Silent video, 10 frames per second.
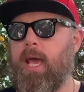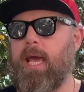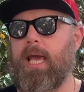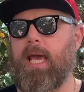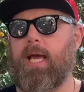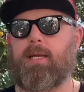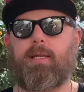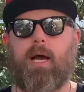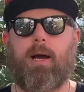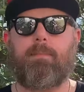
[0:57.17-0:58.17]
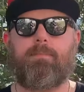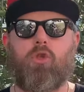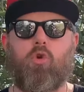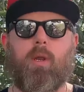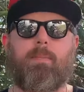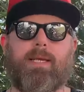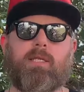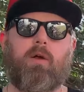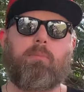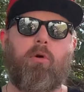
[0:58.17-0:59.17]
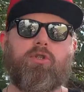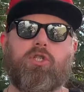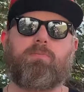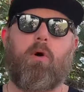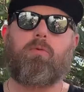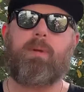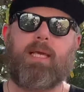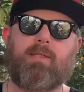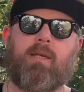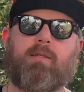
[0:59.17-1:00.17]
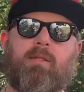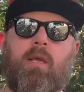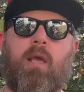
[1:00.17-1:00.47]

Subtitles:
and you could basically purchase both pieces.